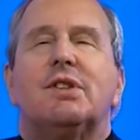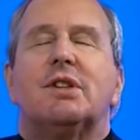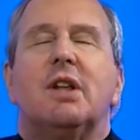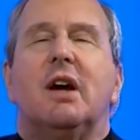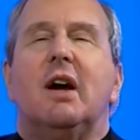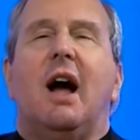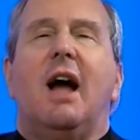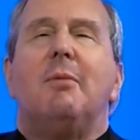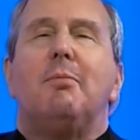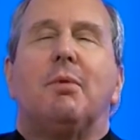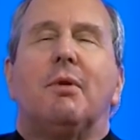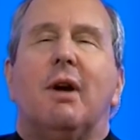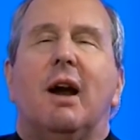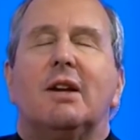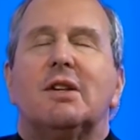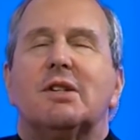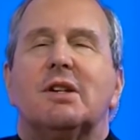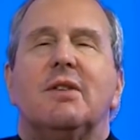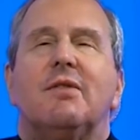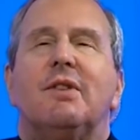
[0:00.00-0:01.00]
the
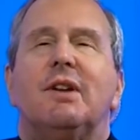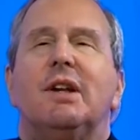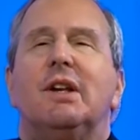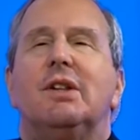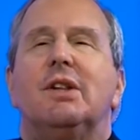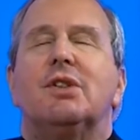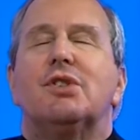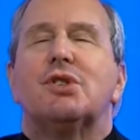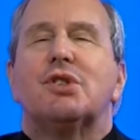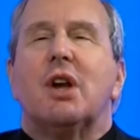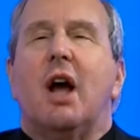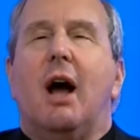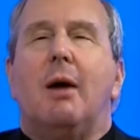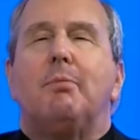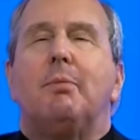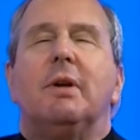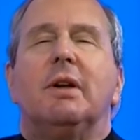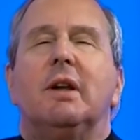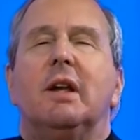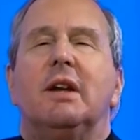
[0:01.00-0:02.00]
hyperactivity, the
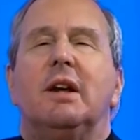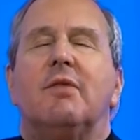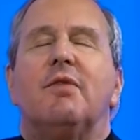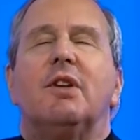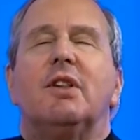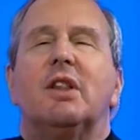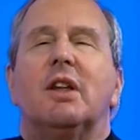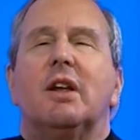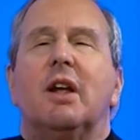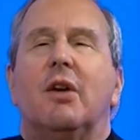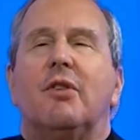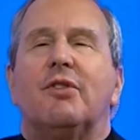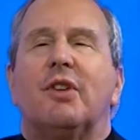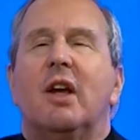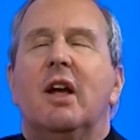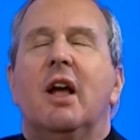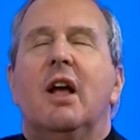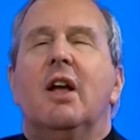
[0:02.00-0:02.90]
shopping, and everything else,